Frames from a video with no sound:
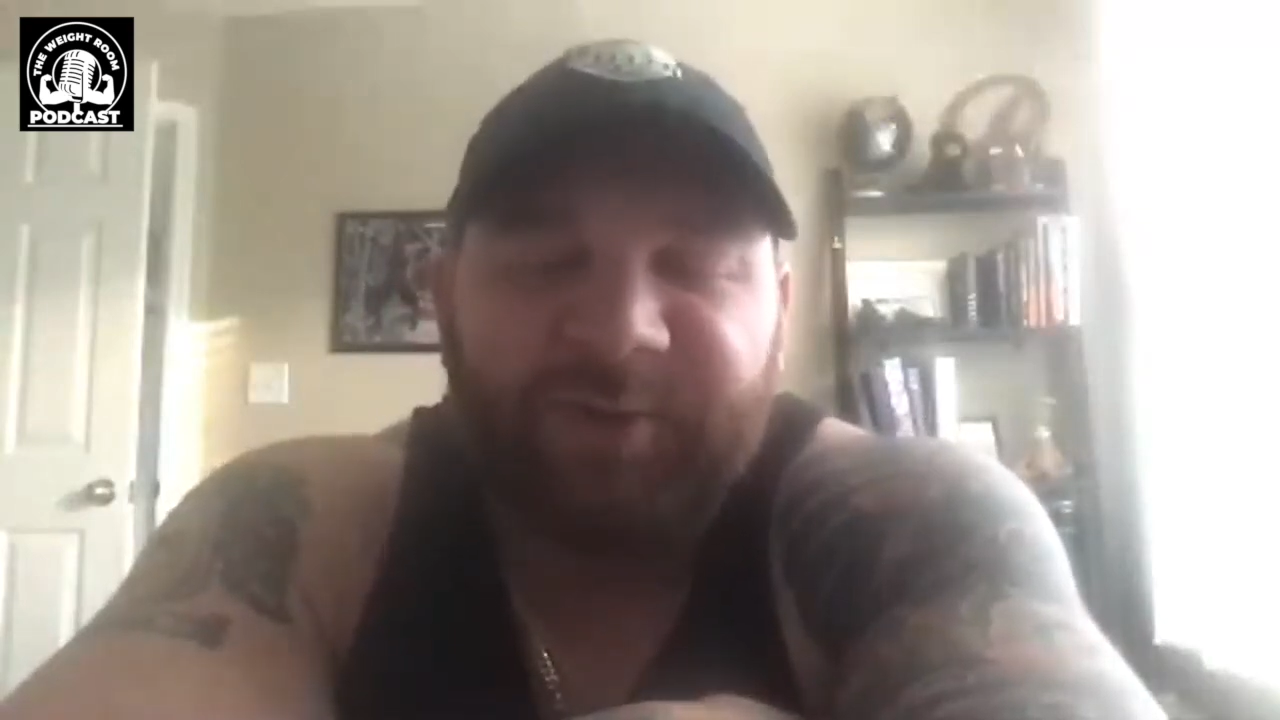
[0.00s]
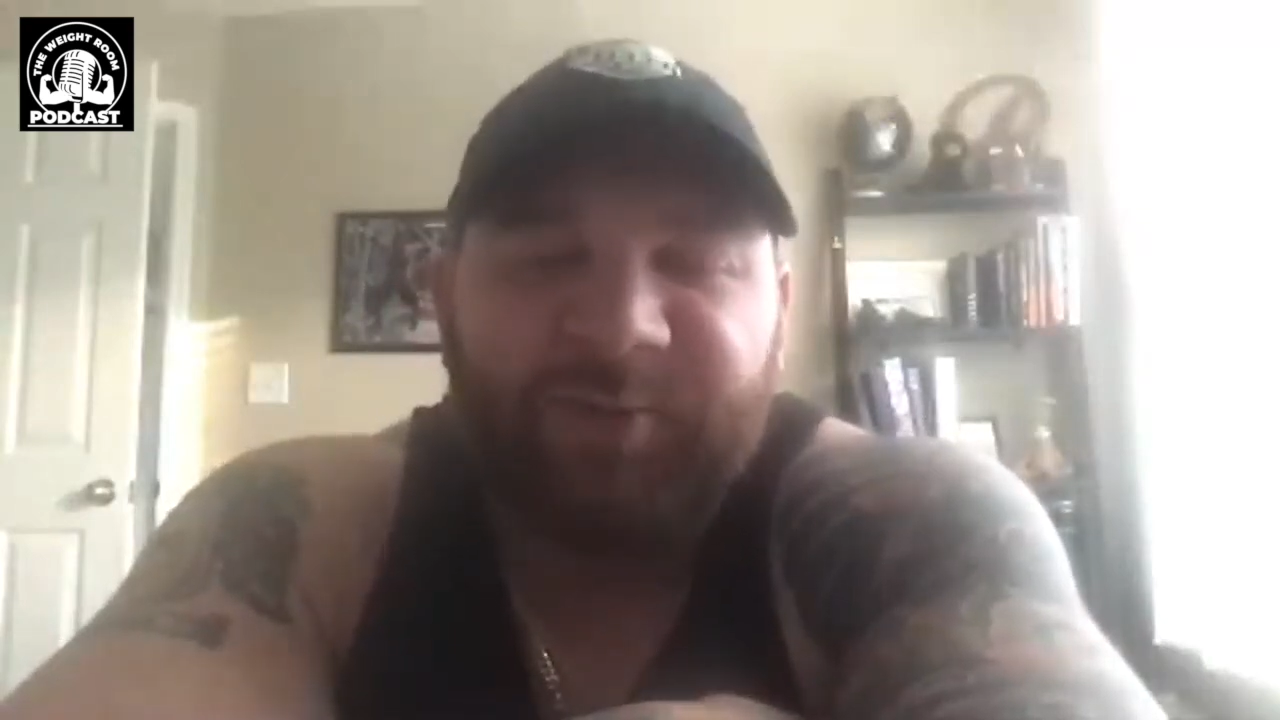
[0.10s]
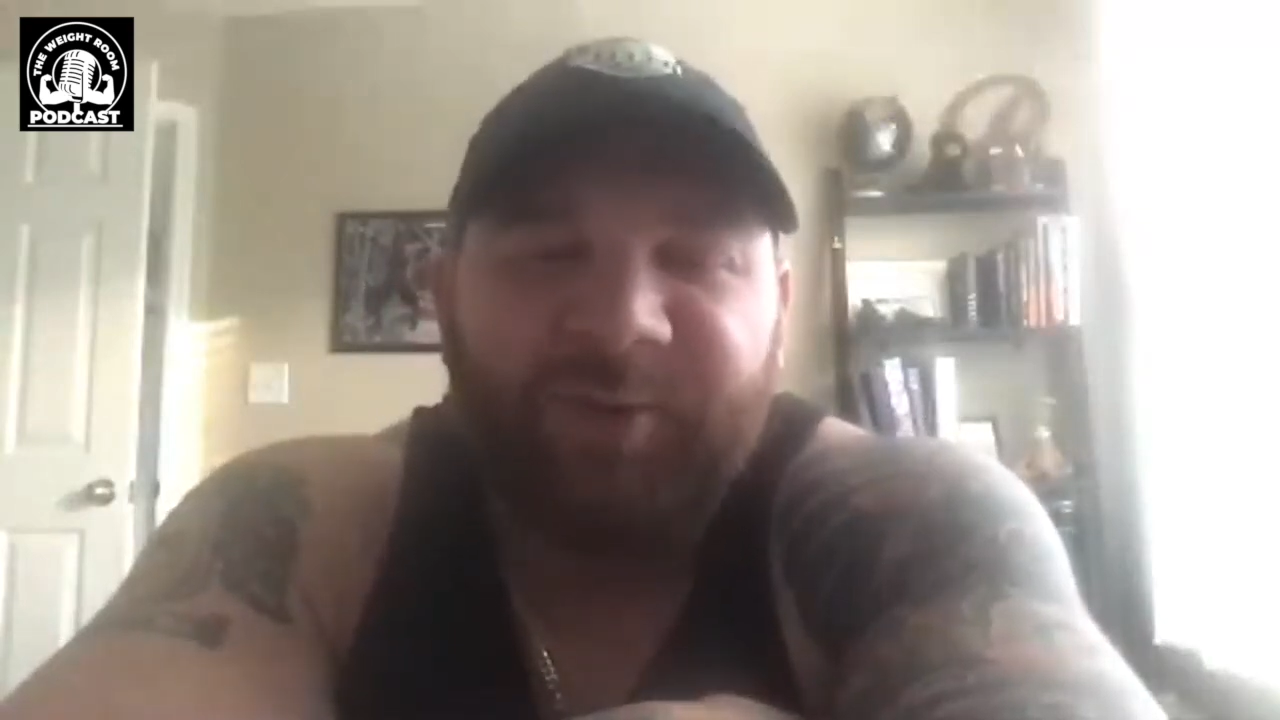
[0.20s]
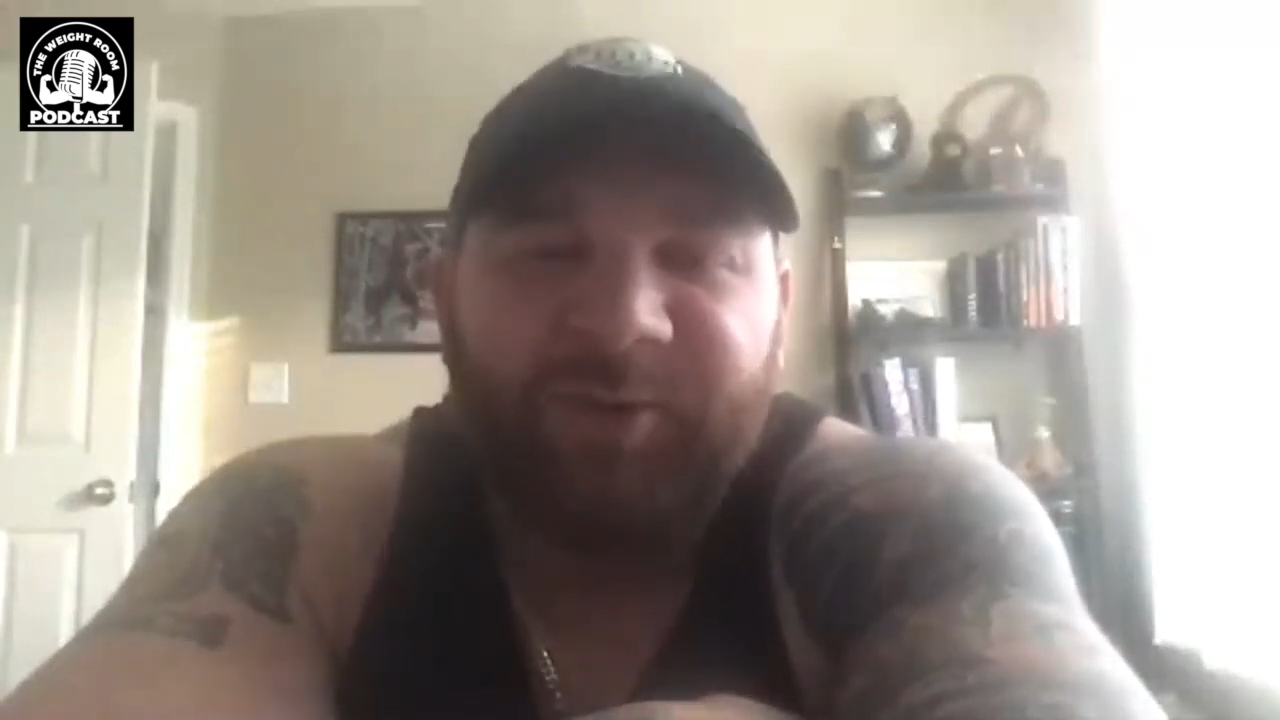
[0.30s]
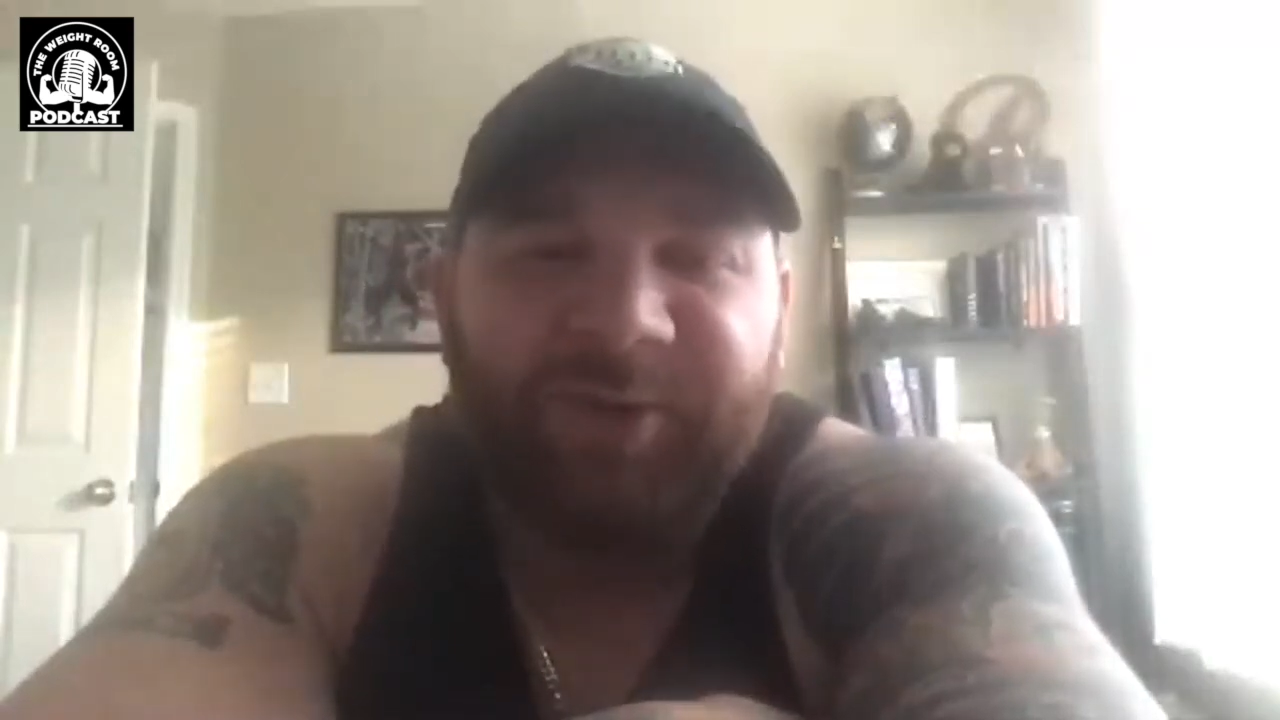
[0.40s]
you
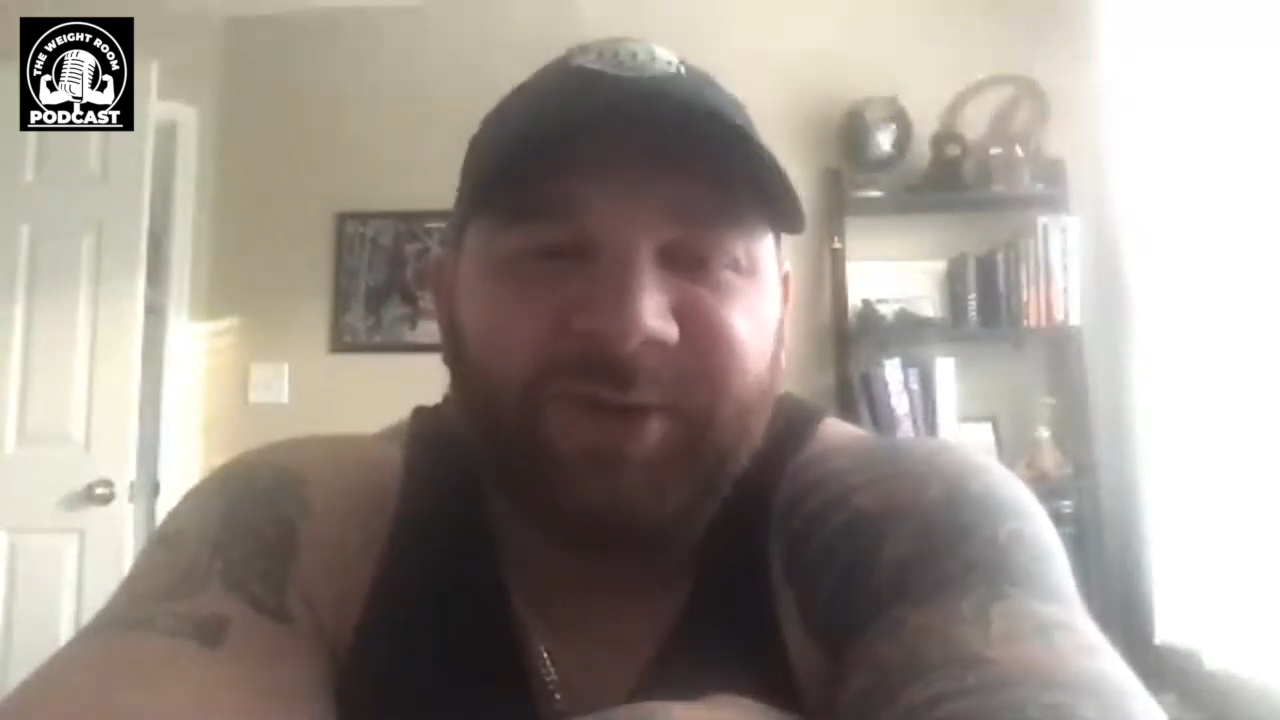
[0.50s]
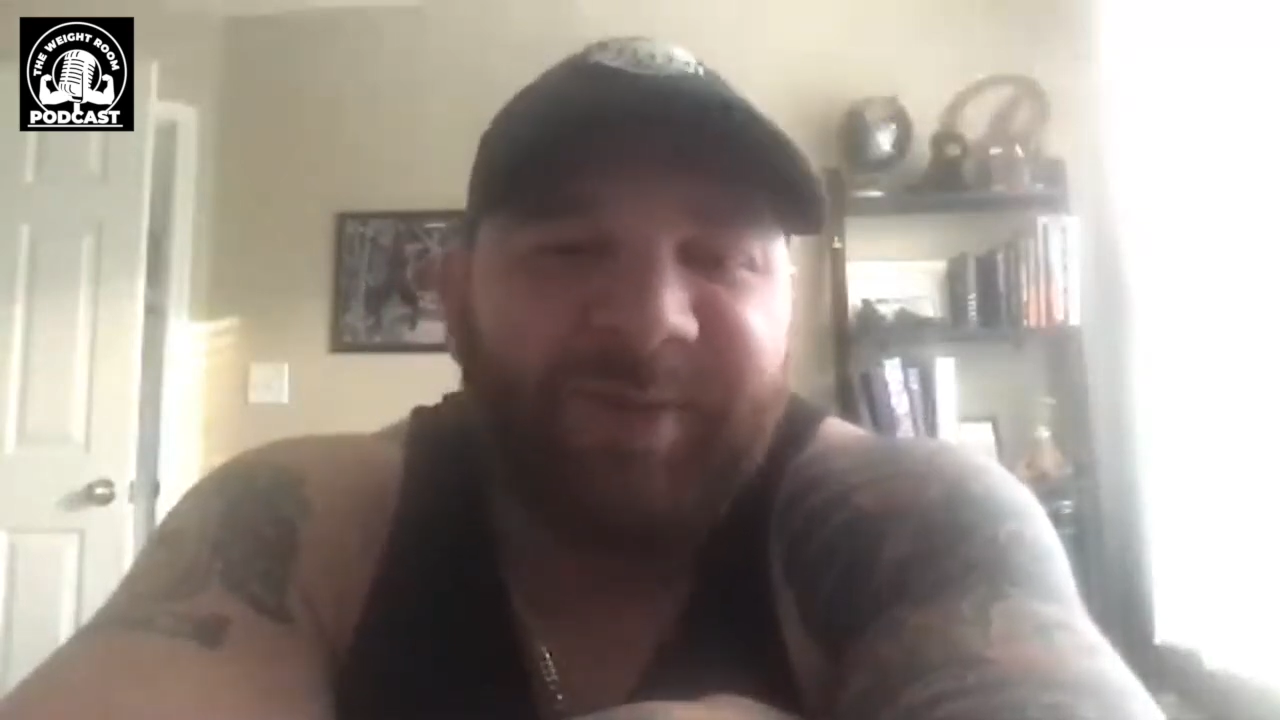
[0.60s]
will look